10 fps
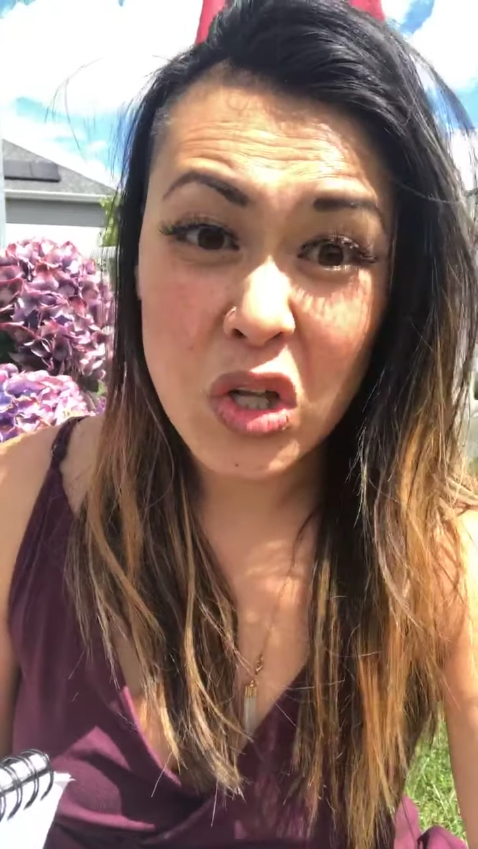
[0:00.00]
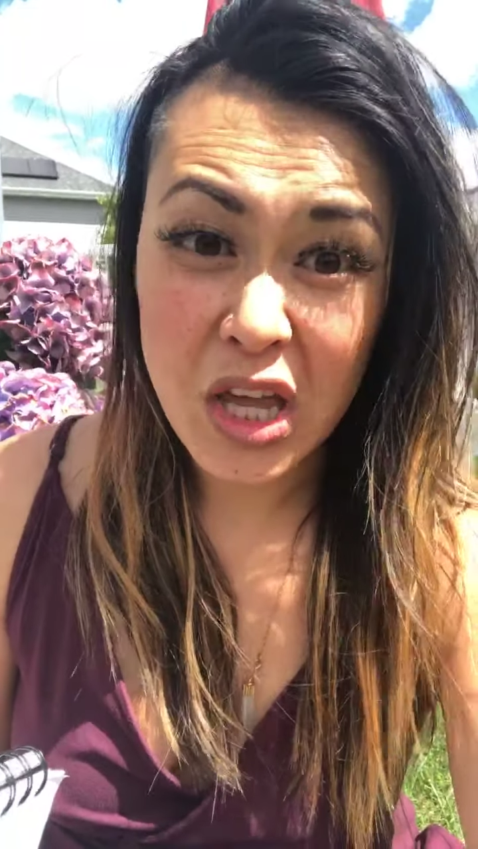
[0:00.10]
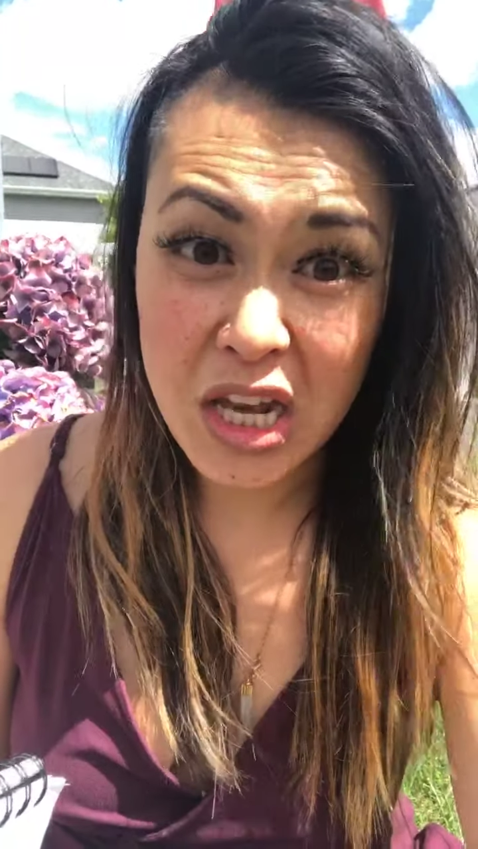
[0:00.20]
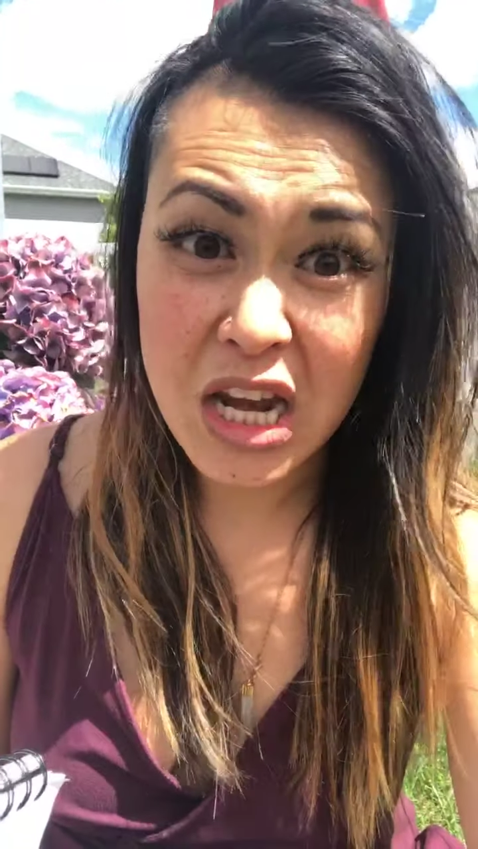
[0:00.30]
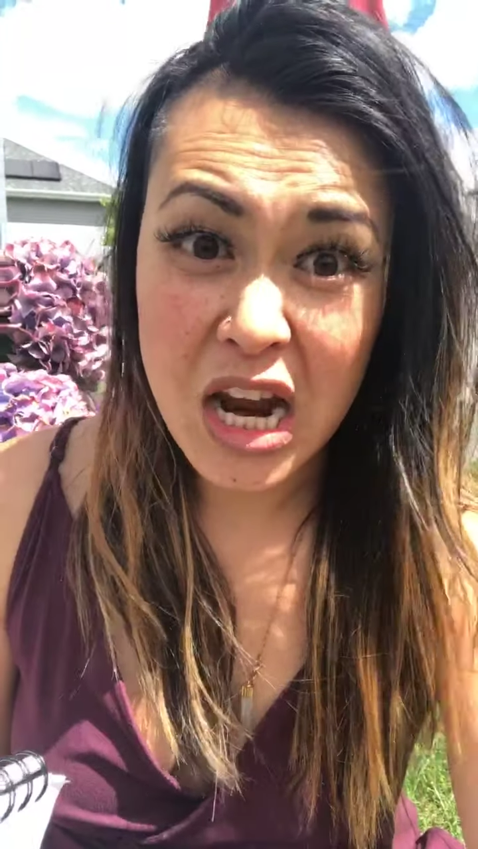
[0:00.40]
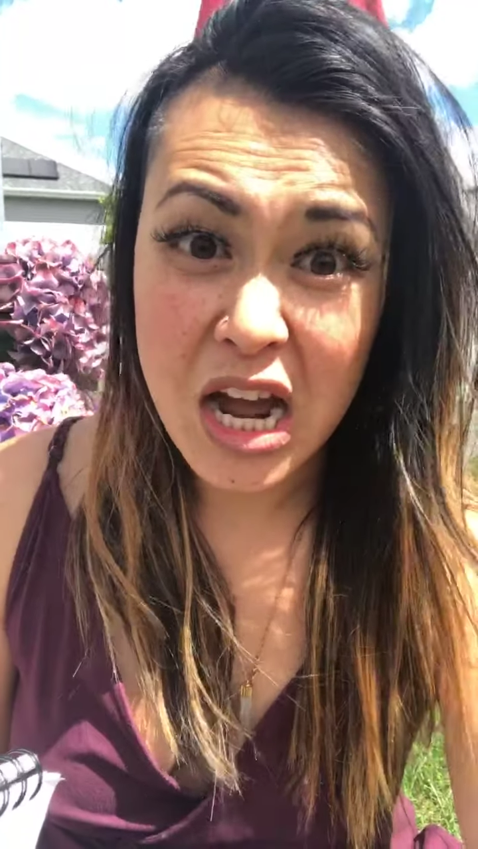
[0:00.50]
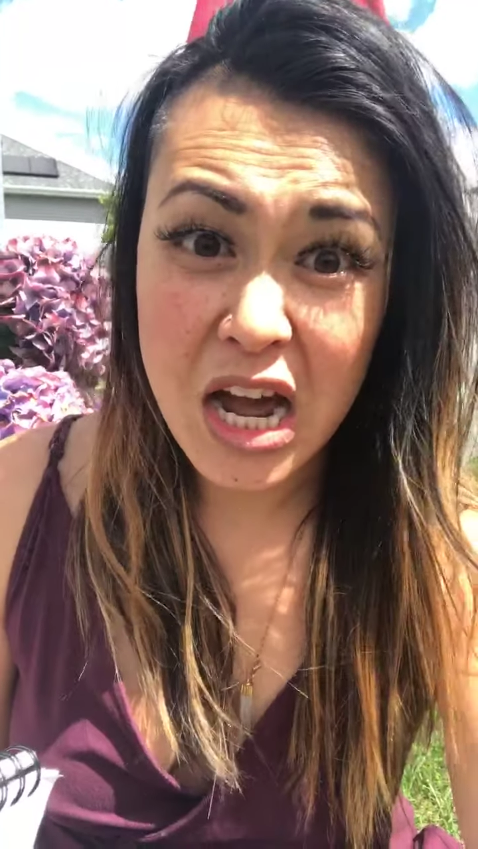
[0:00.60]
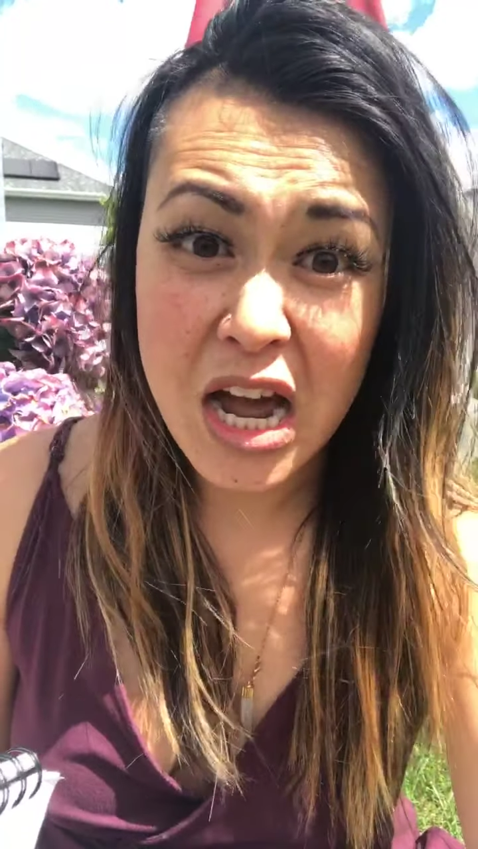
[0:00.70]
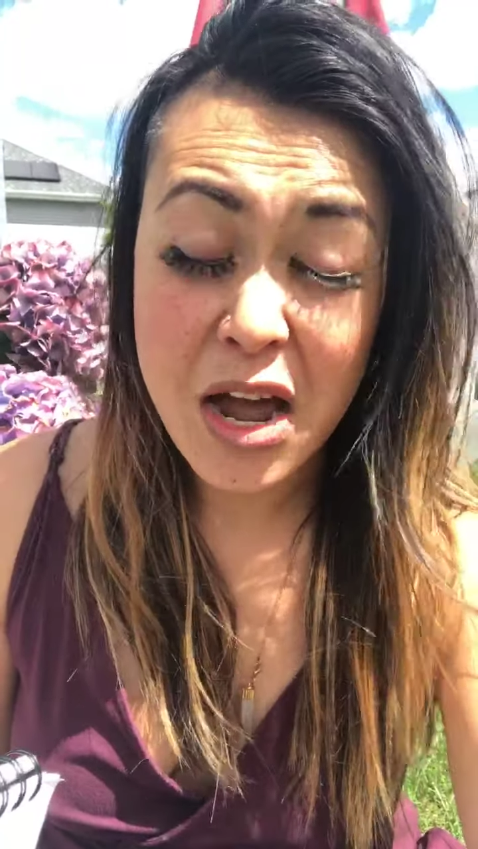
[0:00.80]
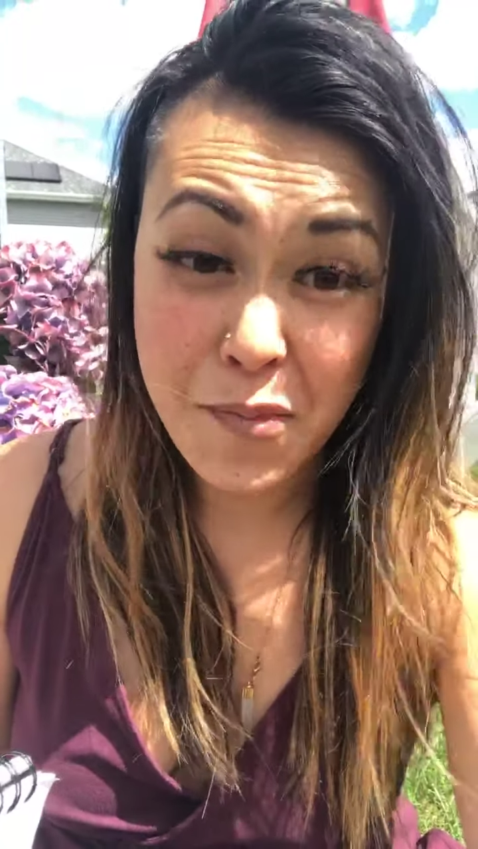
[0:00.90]
than
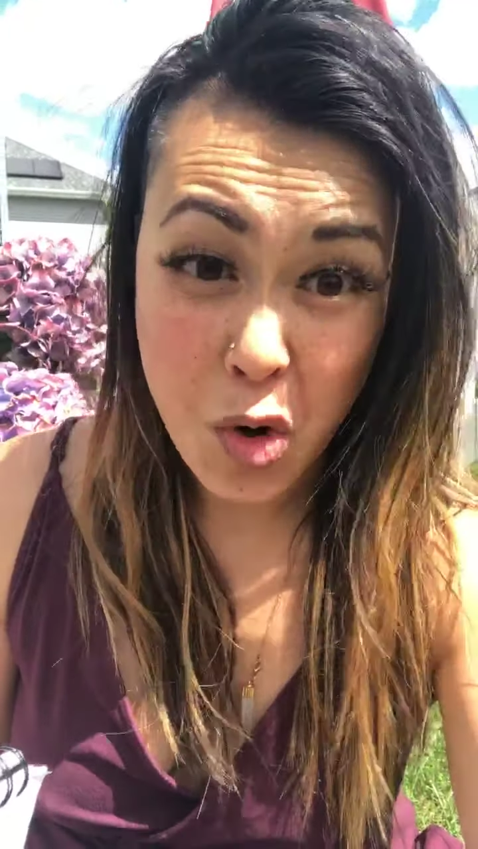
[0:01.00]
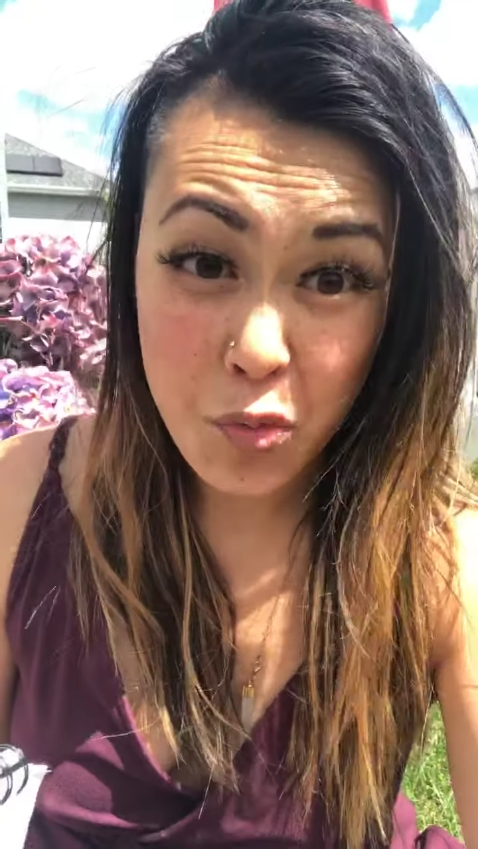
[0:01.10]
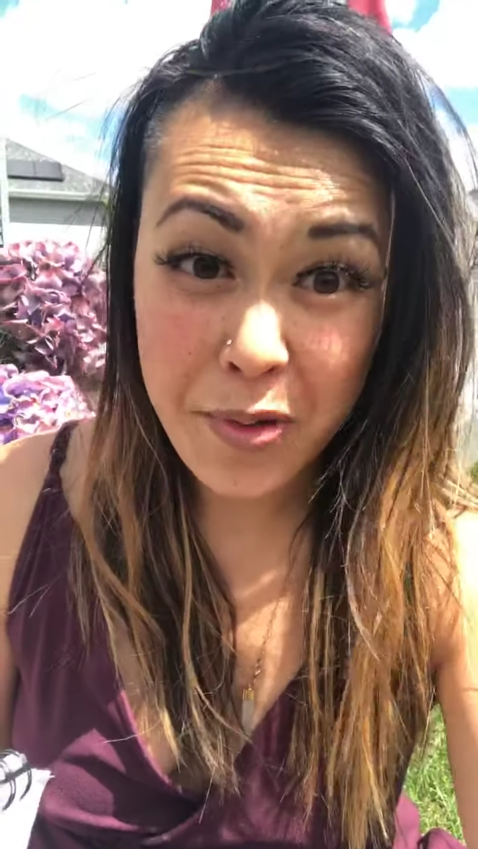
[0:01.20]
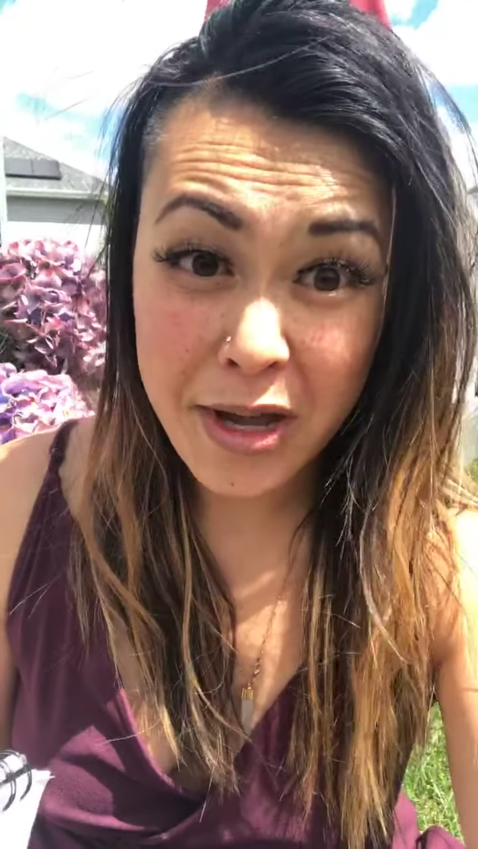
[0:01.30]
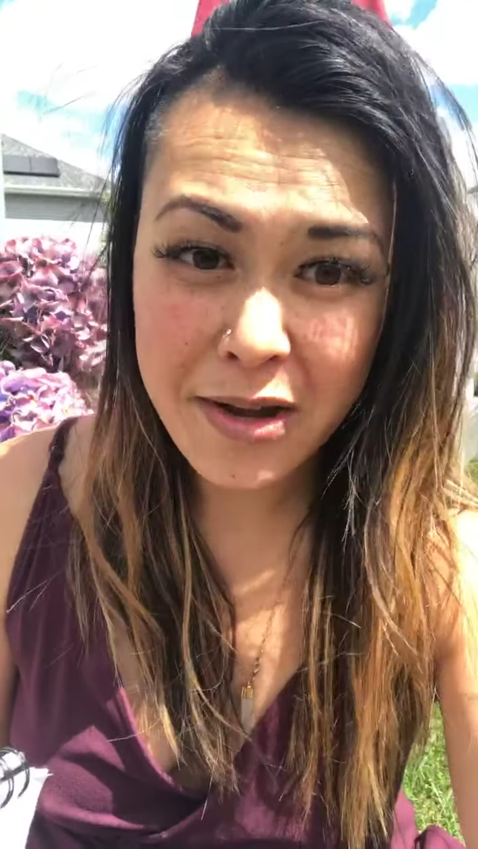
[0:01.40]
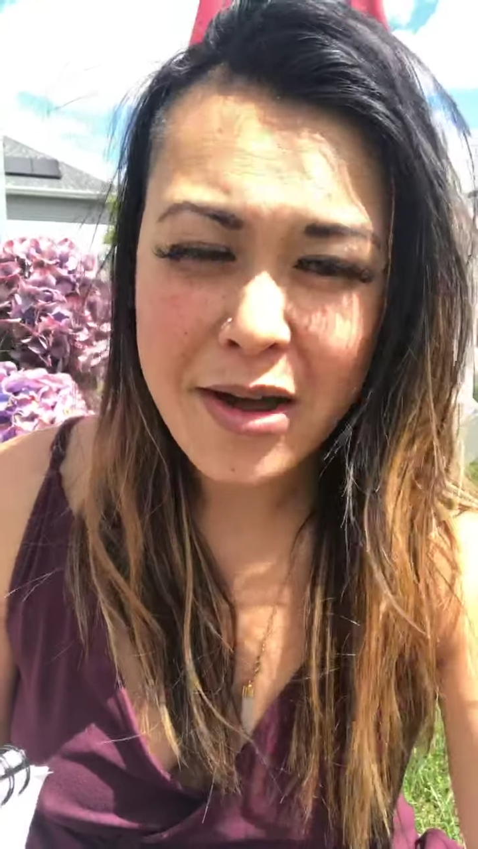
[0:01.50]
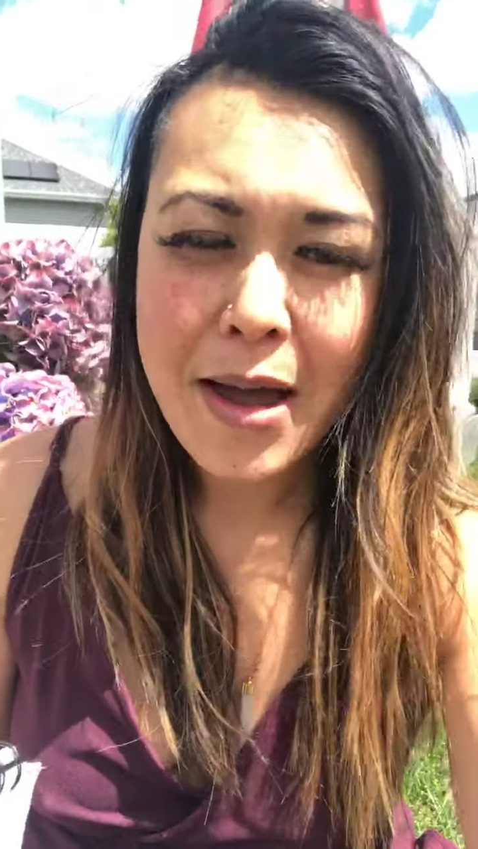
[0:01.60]
I'm hoping.